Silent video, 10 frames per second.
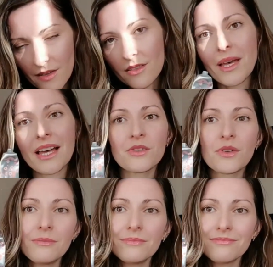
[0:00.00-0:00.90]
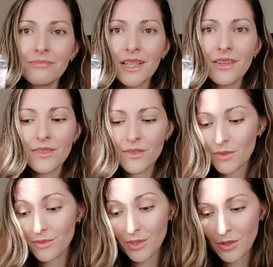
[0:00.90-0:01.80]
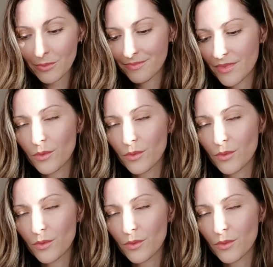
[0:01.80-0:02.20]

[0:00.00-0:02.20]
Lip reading: Some hand cream, because you know,